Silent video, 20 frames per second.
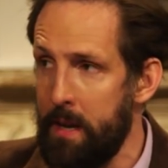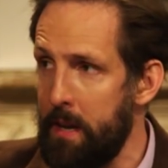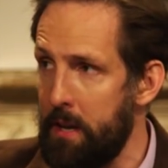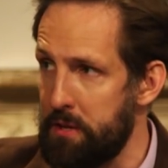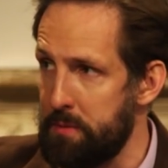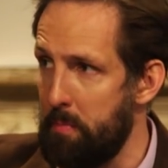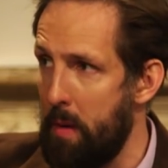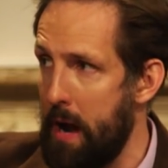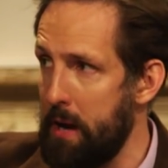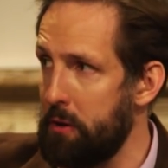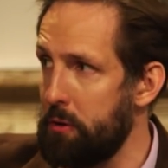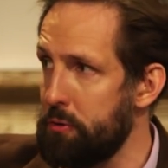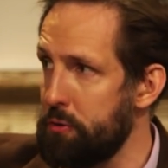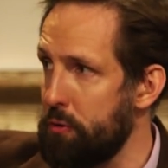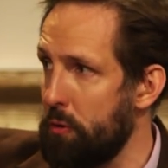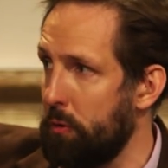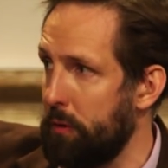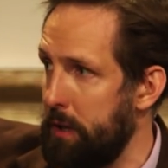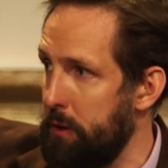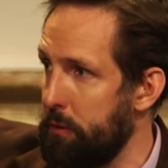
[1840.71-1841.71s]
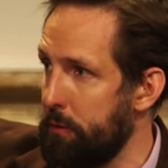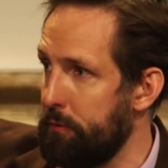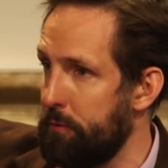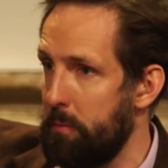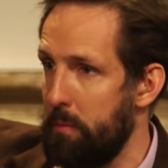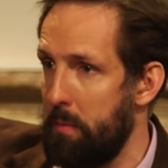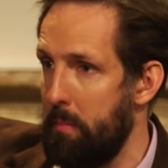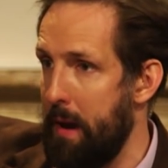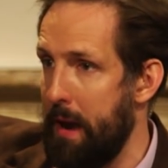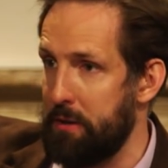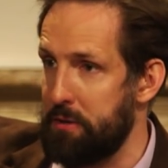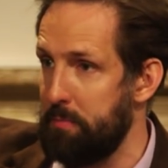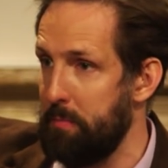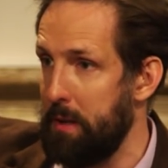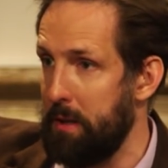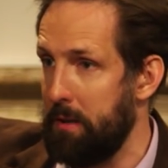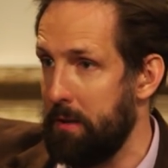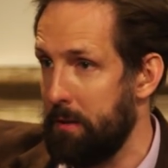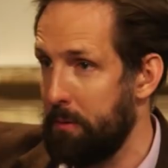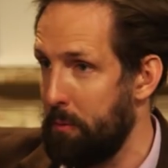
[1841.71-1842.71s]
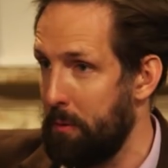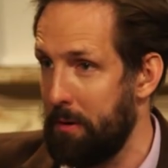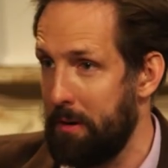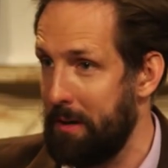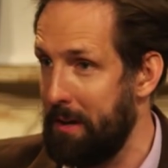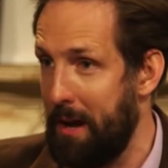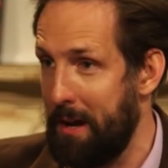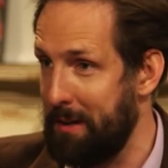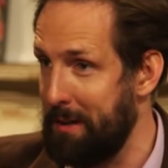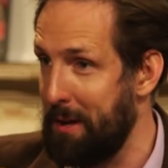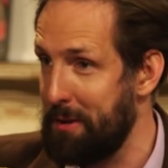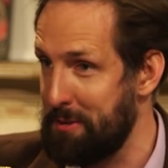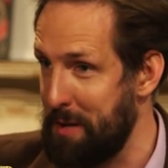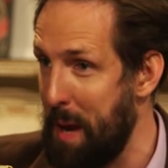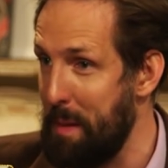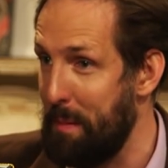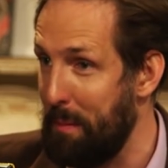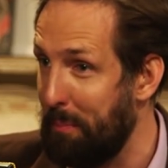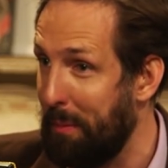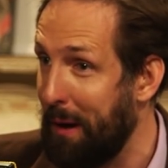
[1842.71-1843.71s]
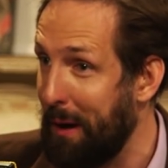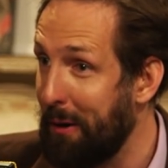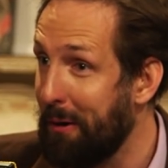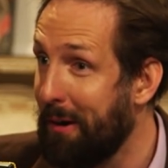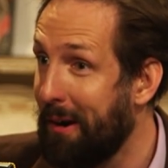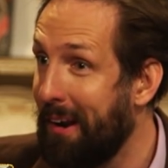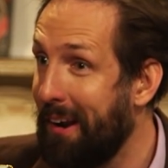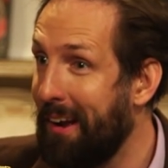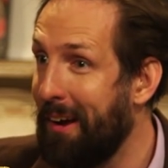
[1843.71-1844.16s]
as mind control either from the mass media, where I guess I'm a player,